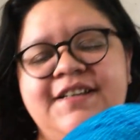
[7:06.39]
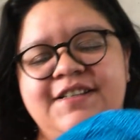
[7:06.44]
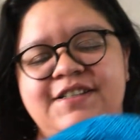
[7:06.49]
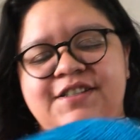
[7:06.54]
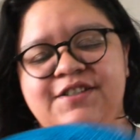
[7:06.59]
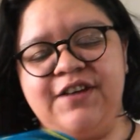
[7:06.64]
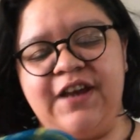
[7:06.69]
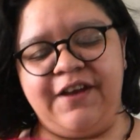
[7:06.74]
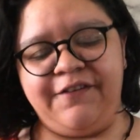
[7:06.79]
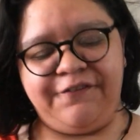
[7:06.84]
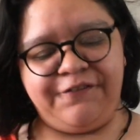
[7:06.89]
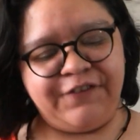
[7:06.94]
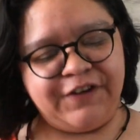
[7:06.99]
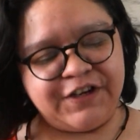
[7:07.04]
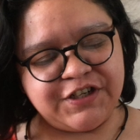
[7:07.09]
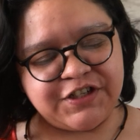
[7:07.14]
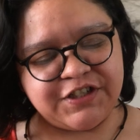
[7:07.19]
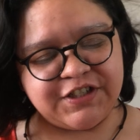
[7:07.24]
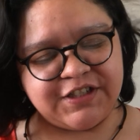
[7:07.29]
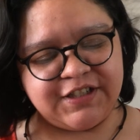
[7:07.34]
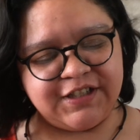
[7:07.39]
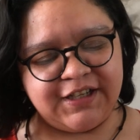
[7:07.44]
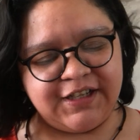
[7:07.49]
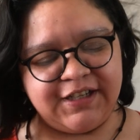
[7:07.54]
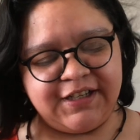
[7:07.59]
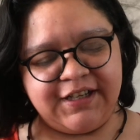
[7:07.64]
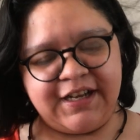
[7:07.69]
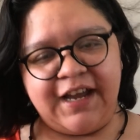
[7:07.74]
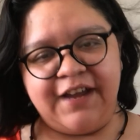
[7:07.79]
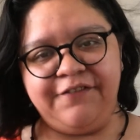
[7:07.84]
So I finished
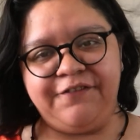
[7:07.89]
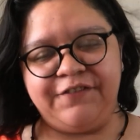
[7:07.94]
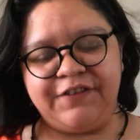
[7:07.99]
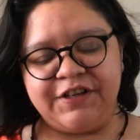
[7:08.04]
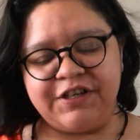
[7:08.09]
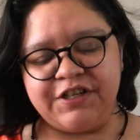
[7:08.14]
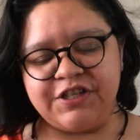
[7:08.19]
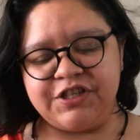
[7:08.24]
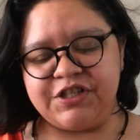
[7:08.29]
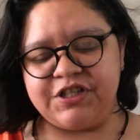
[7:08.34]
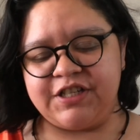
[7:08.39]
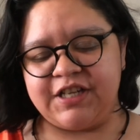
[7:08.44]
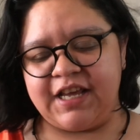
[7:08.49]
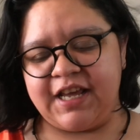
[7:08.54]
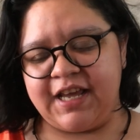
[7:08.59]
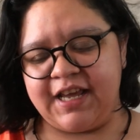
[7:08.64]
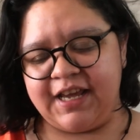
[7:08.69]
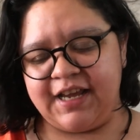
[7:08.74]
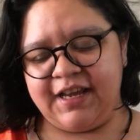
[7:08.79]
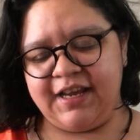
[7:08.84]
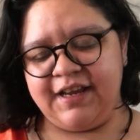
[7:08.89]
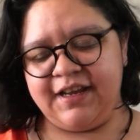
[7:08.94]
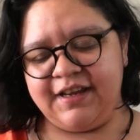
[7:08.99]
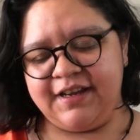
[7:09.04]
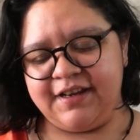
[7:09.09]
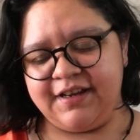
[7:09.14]
a